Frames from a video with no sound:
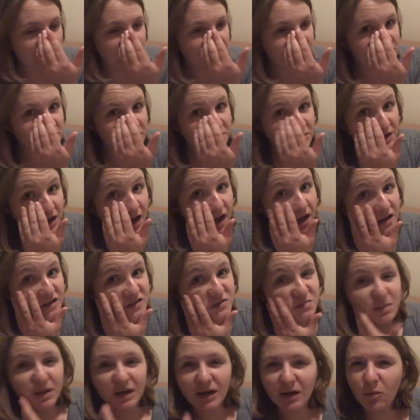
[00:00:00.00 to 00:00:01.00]
some
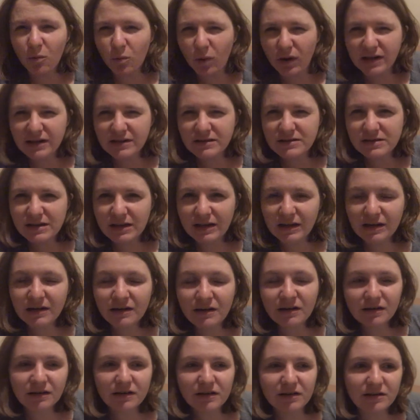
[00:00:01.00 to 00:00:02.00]
last minute wins
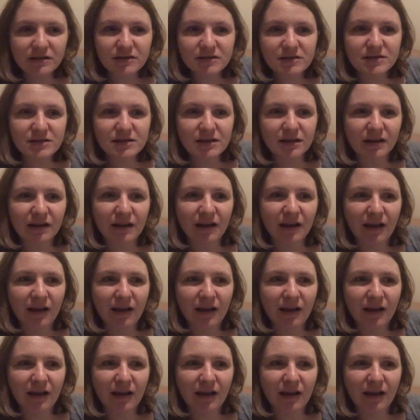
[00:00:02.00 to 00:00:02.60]
in, because